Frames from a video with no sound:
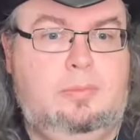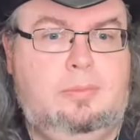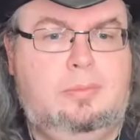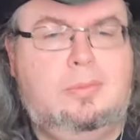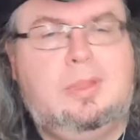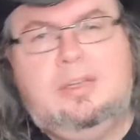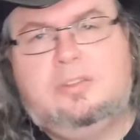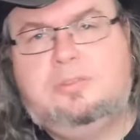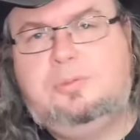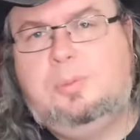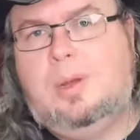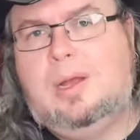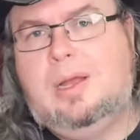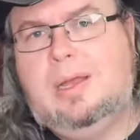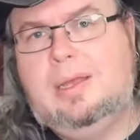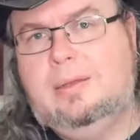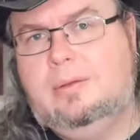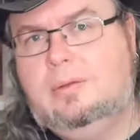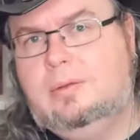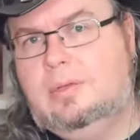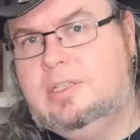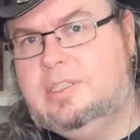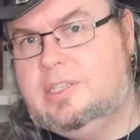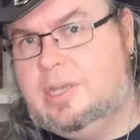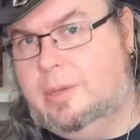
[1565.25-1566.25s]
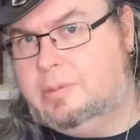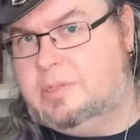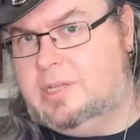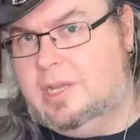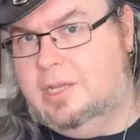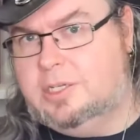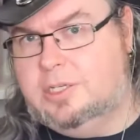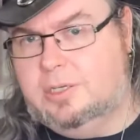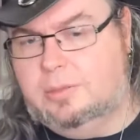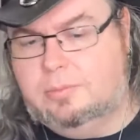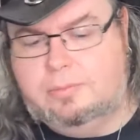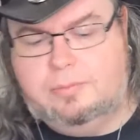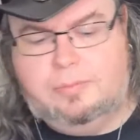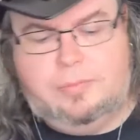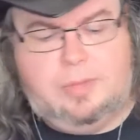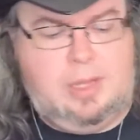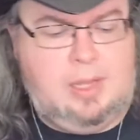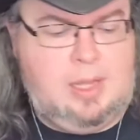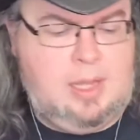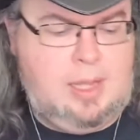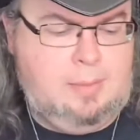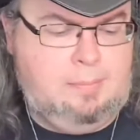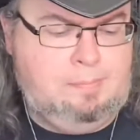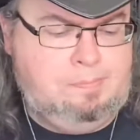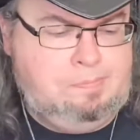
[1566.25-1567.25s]
That's my interpretation.
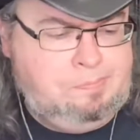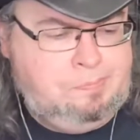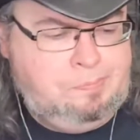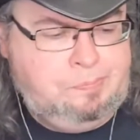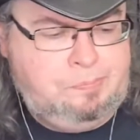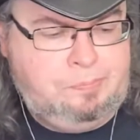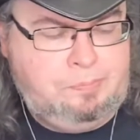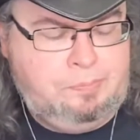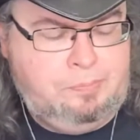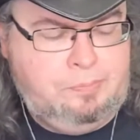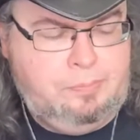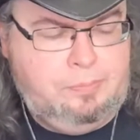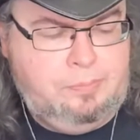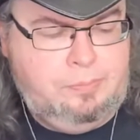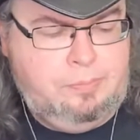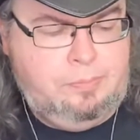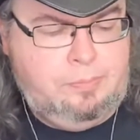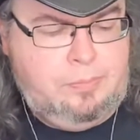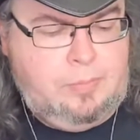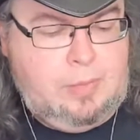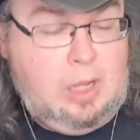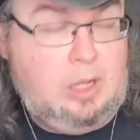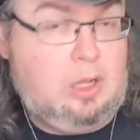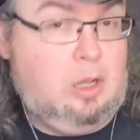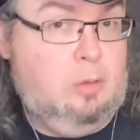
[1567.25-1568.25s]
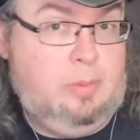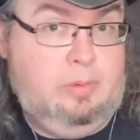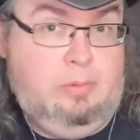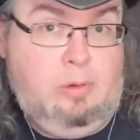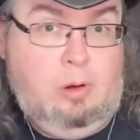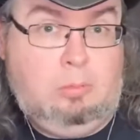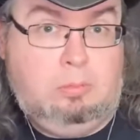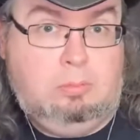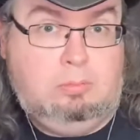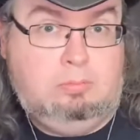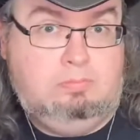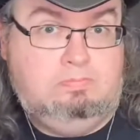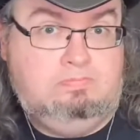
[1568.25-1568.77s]
Could be wrong.